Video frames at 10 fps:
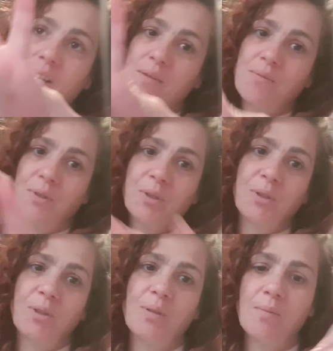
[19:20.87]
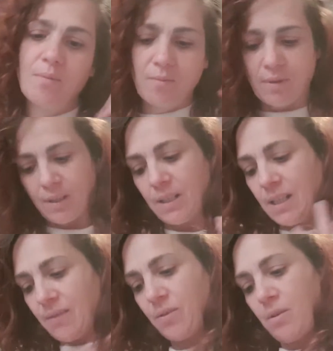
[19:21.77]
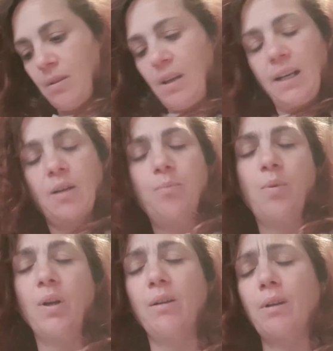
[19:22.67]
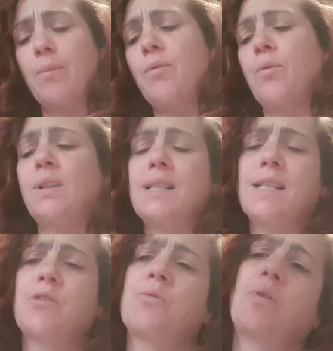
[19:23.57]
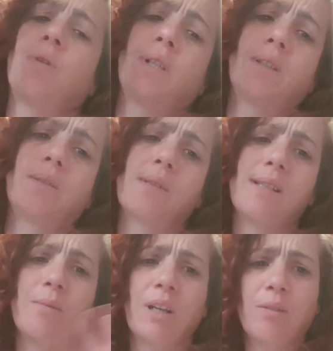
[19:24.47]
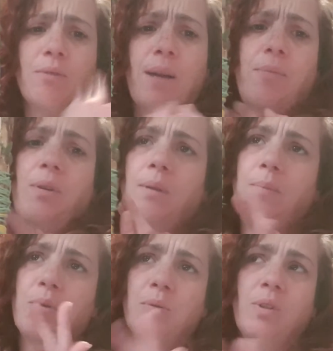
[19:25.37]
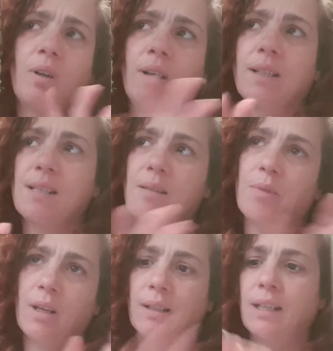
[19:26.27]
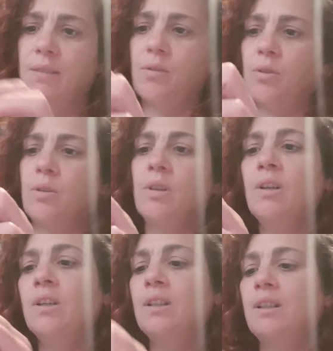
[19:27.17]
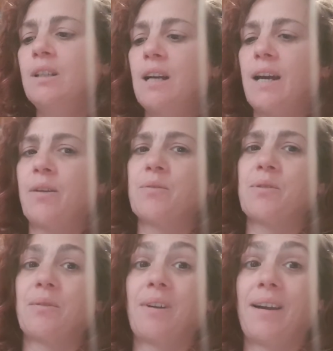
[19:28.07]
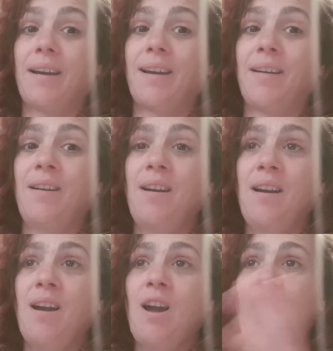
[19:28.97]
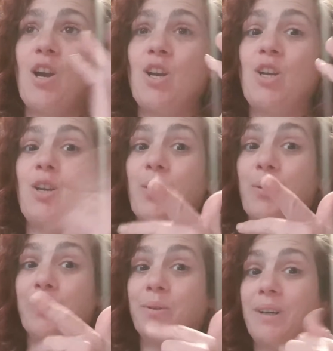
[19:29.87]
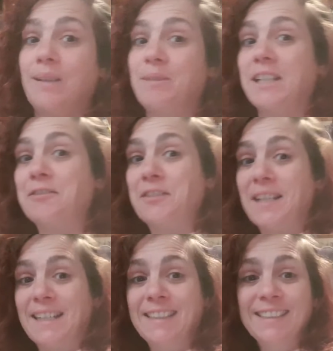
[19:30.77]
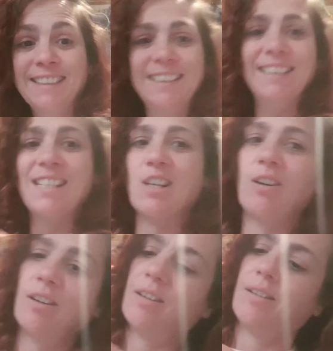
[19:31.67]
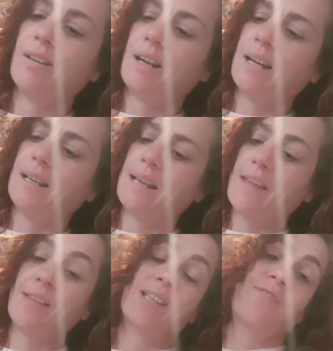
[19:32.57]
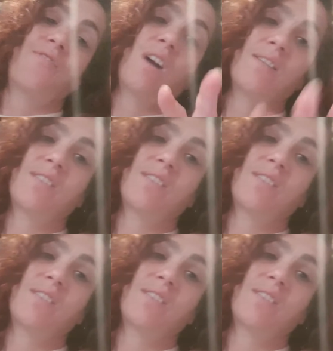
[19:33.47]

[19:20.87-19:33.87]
other room, and we're going to give you like a body rub with all these natural oils, and then we're going to wrap you up all nice, and then we're going to leave you. And I was all like, yo, I'm down for that. So I had these 5